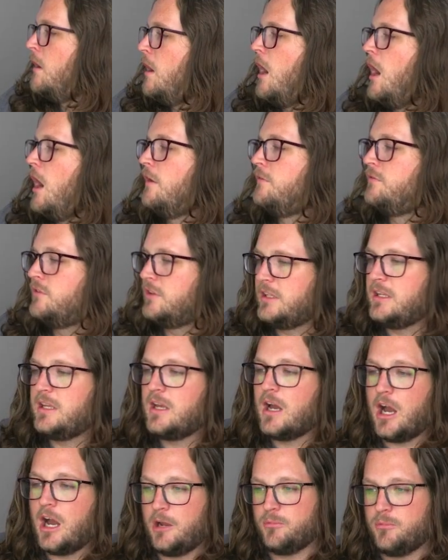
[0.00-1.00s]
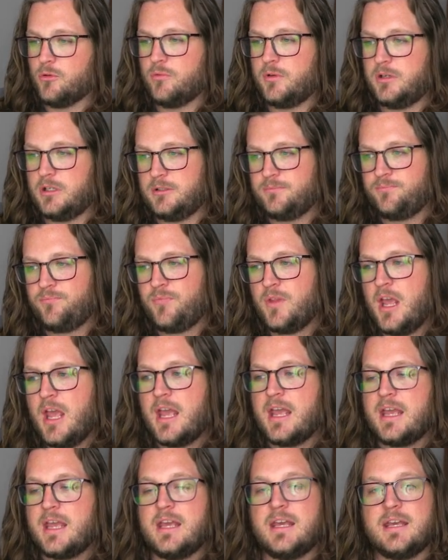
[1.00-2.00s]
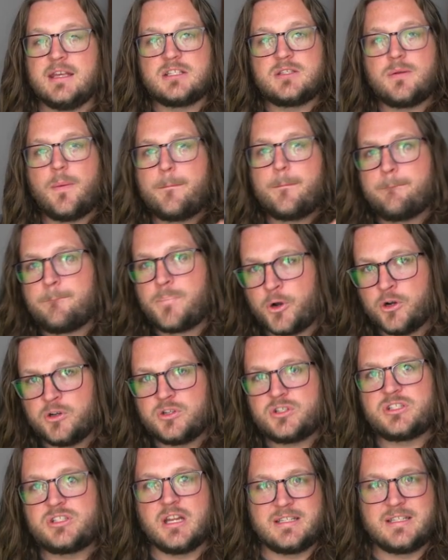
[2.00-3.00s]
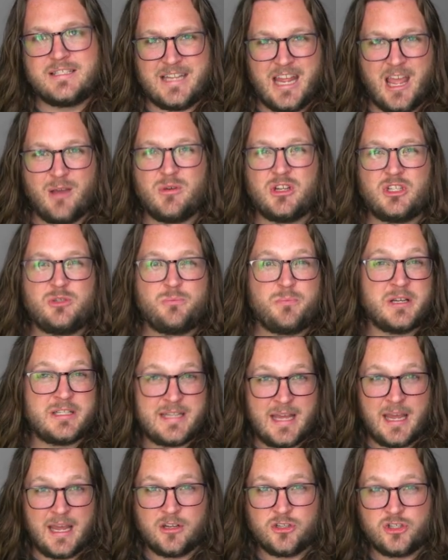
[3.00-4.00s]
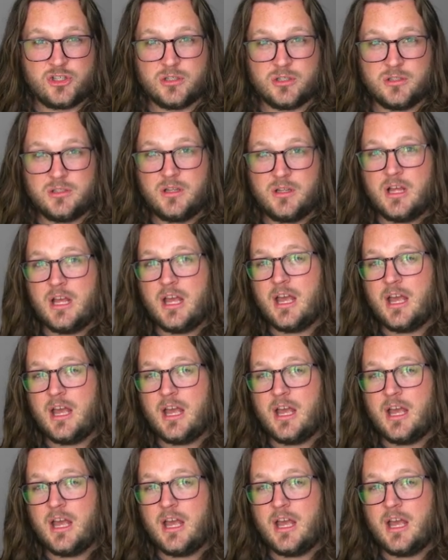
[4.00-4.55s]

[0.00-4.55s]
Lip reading: of Lee Hyperreal. His burst damage potential